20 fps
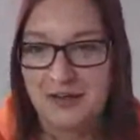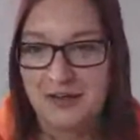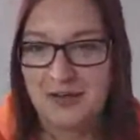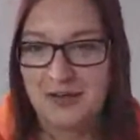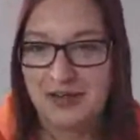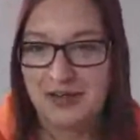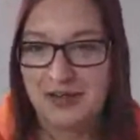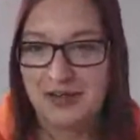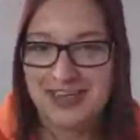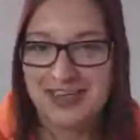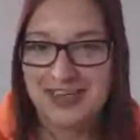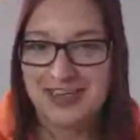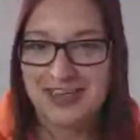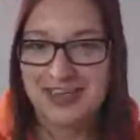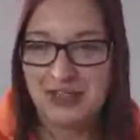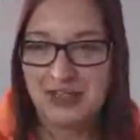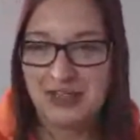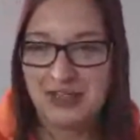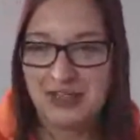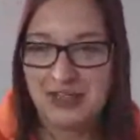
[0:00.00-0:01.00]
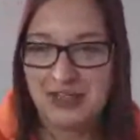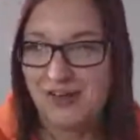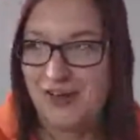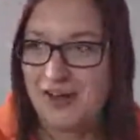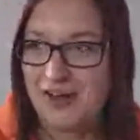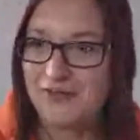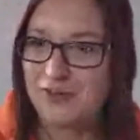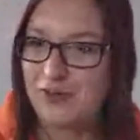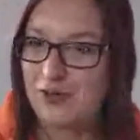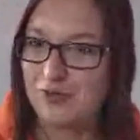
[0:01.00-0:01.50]
because actually
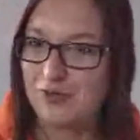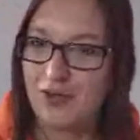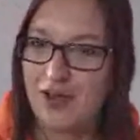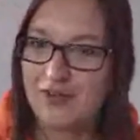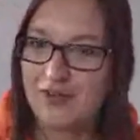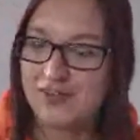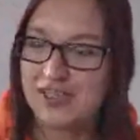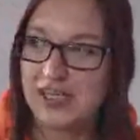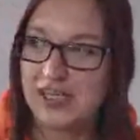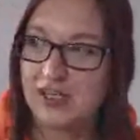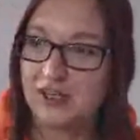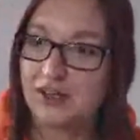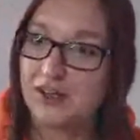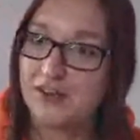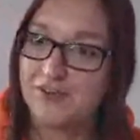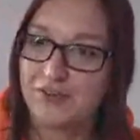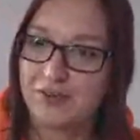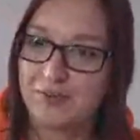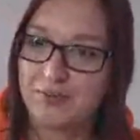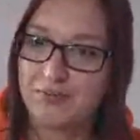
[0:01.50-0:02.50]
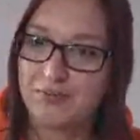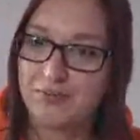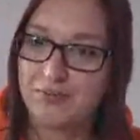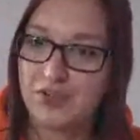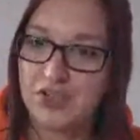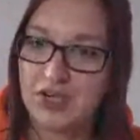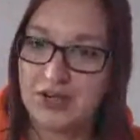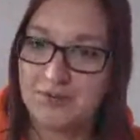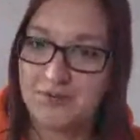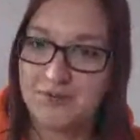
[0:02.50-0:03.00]
I've gone, I've taken over
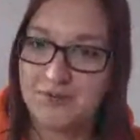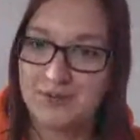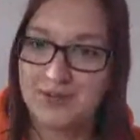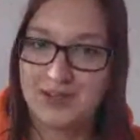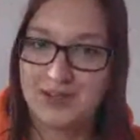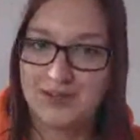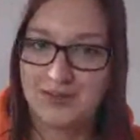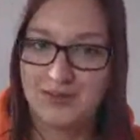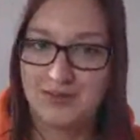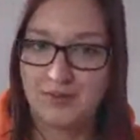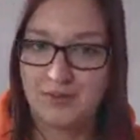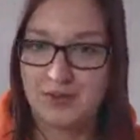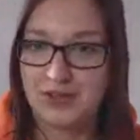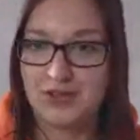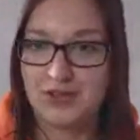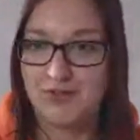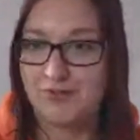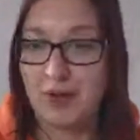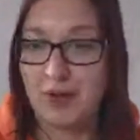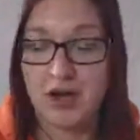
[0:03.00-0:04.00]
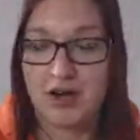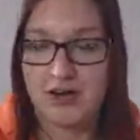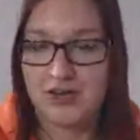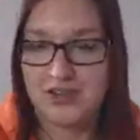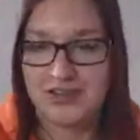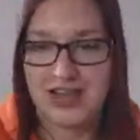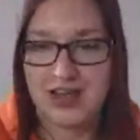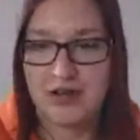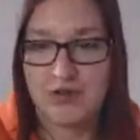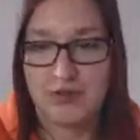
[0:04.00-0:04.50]
gyms which have passed
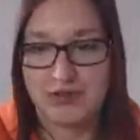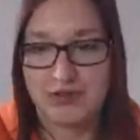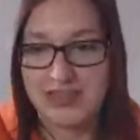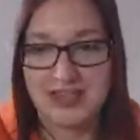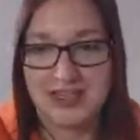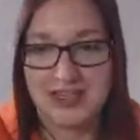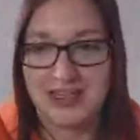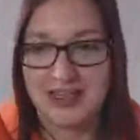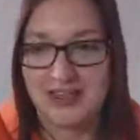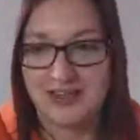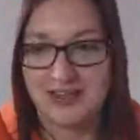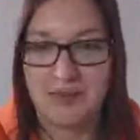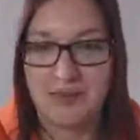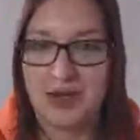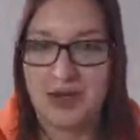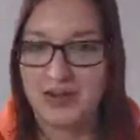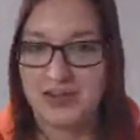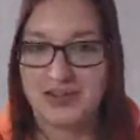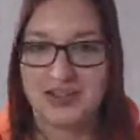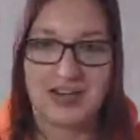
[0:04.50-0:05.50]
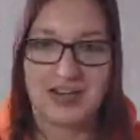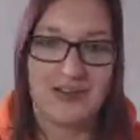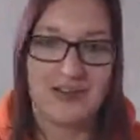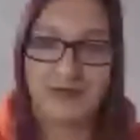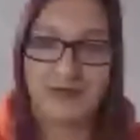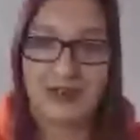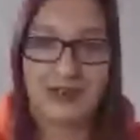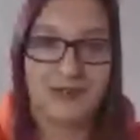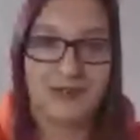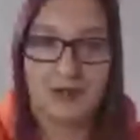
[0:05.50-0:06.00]
that already. They passed it like
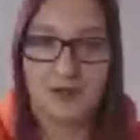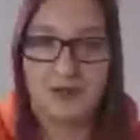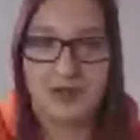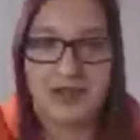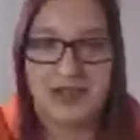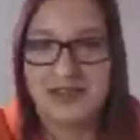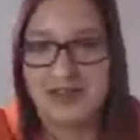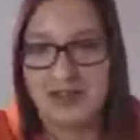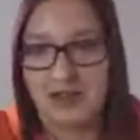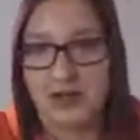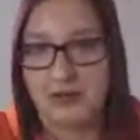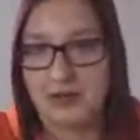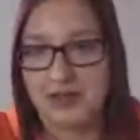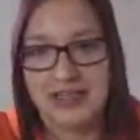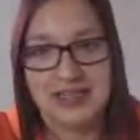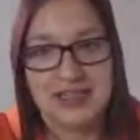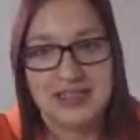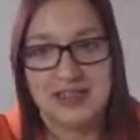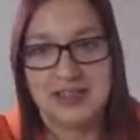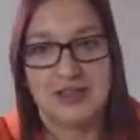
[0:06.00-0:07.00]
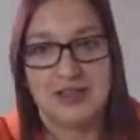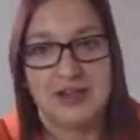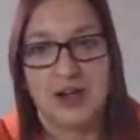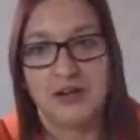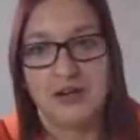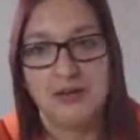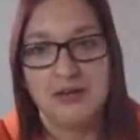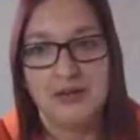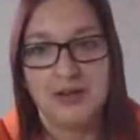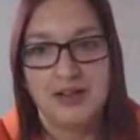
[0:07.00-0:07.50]
three, four months ago and they didn't
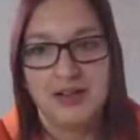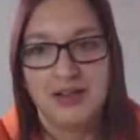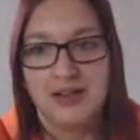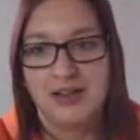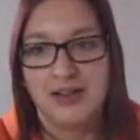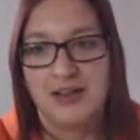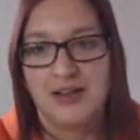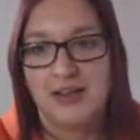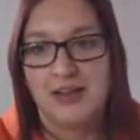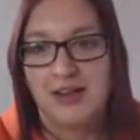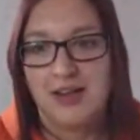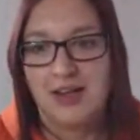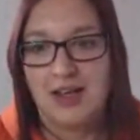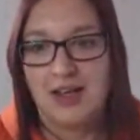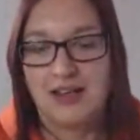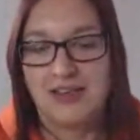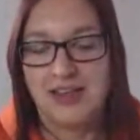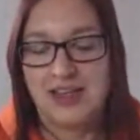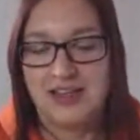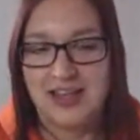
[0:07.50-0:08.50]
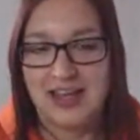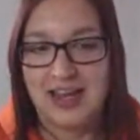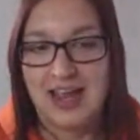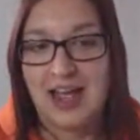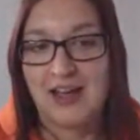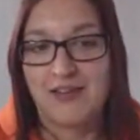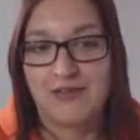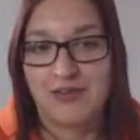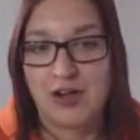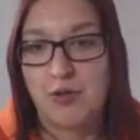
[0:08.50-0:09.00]
know. And then they
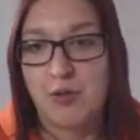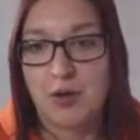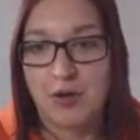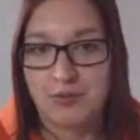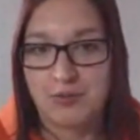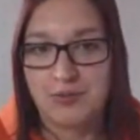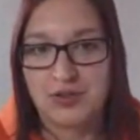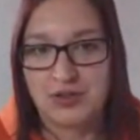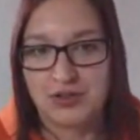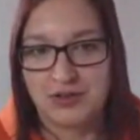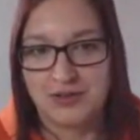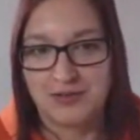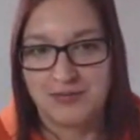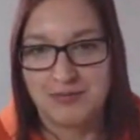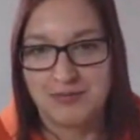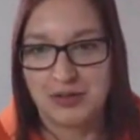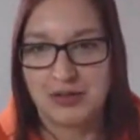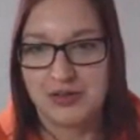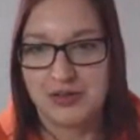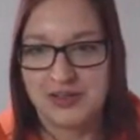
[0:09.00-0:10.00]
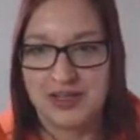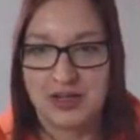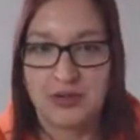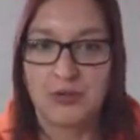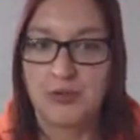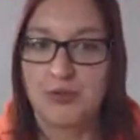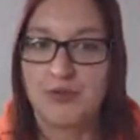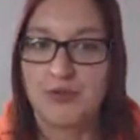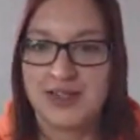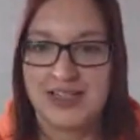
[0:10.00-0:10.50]
have no option because they're
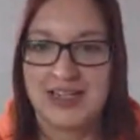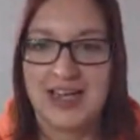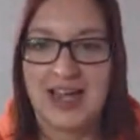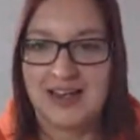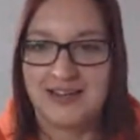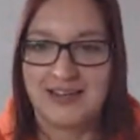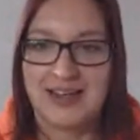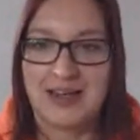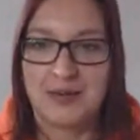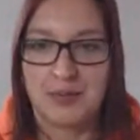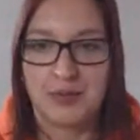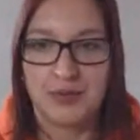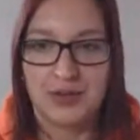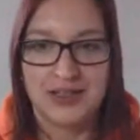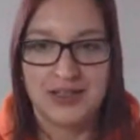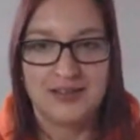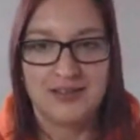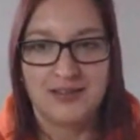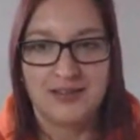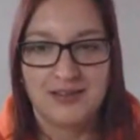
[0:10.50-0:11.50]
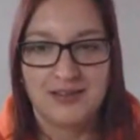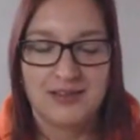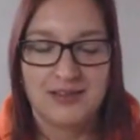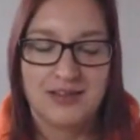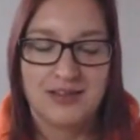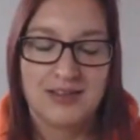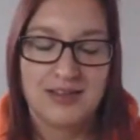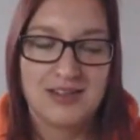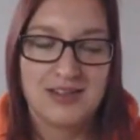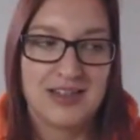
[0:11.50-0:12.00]
already at that point.
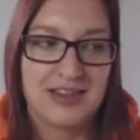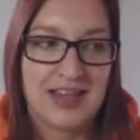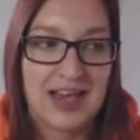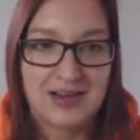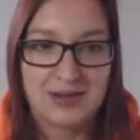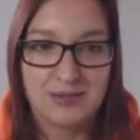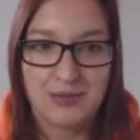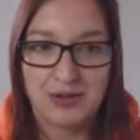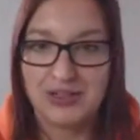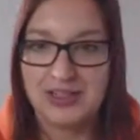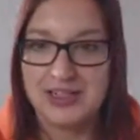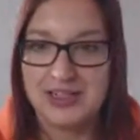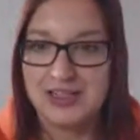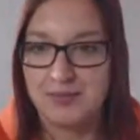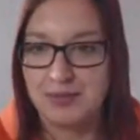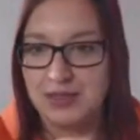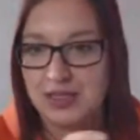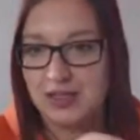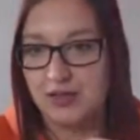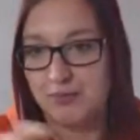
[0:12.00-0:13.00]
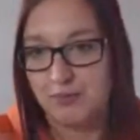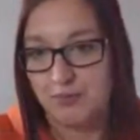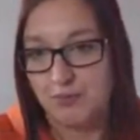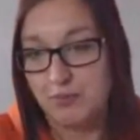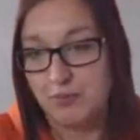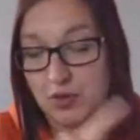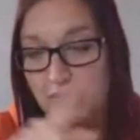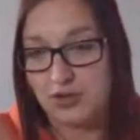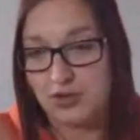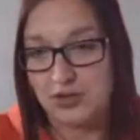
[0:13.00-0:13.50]
So yeah. That's why you need to be
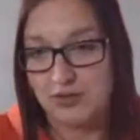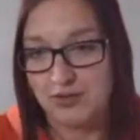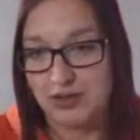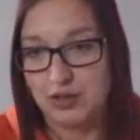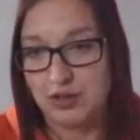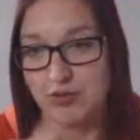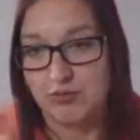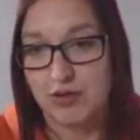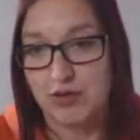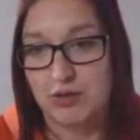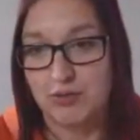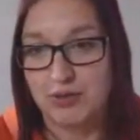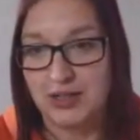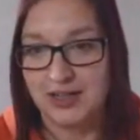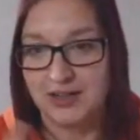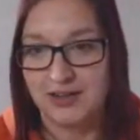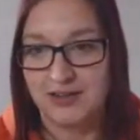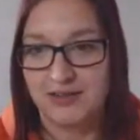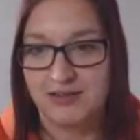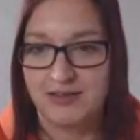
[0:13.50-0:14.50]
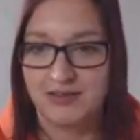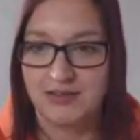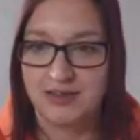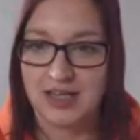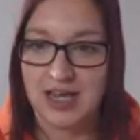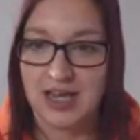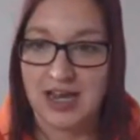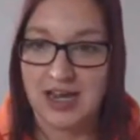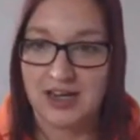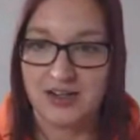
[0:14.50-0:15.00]
monitoring your rolling
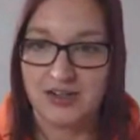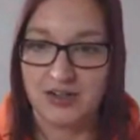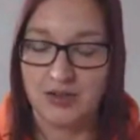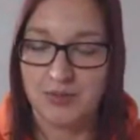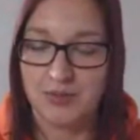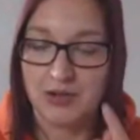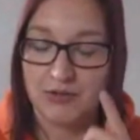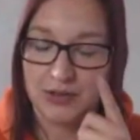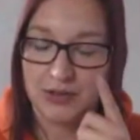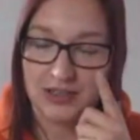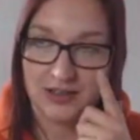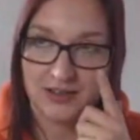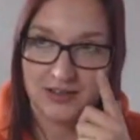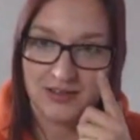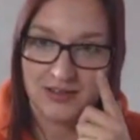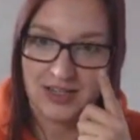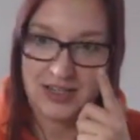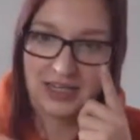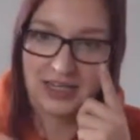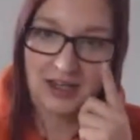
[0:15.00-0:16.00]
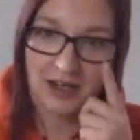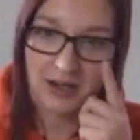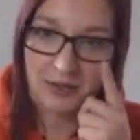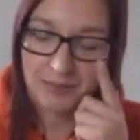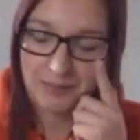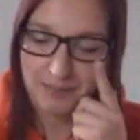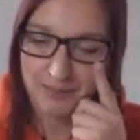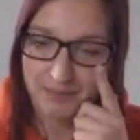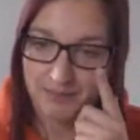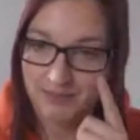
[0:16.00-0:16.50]
cash, your rolling income
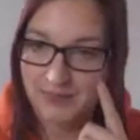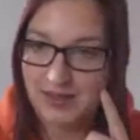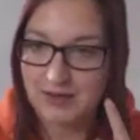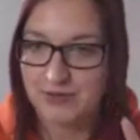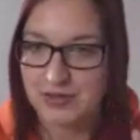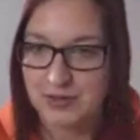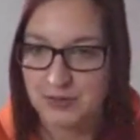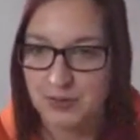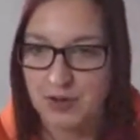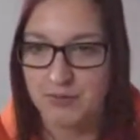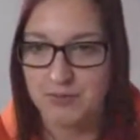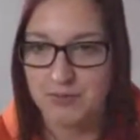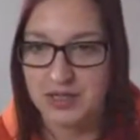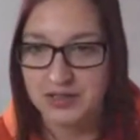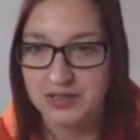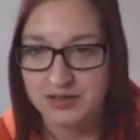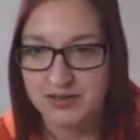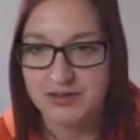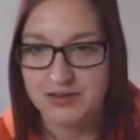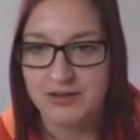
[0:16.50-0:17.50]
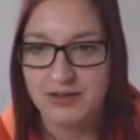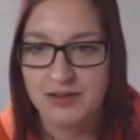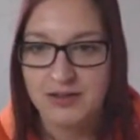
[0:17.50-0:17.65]
every twelve months.